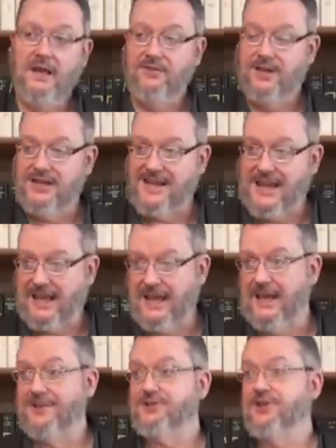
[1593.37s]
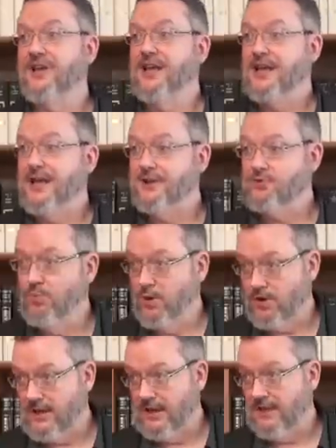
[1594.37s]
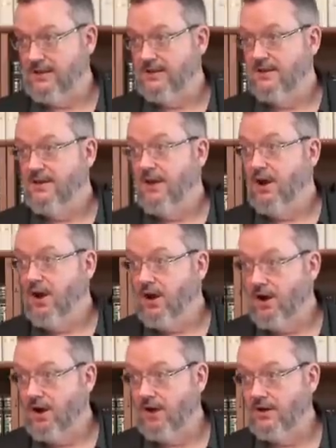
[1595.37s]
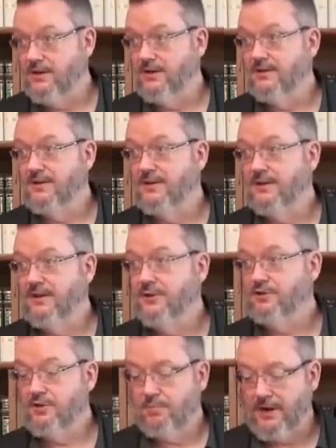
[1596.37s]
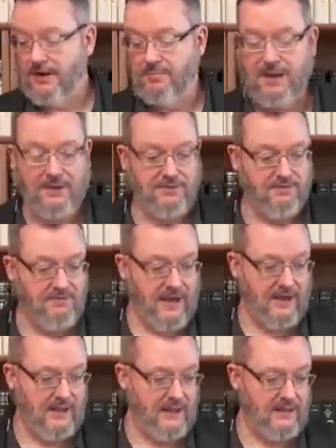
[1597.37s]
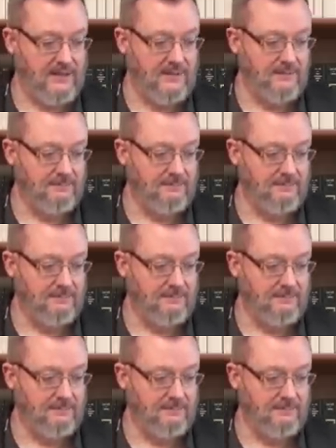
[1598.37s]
The Nachash is working hard to bring about the final end.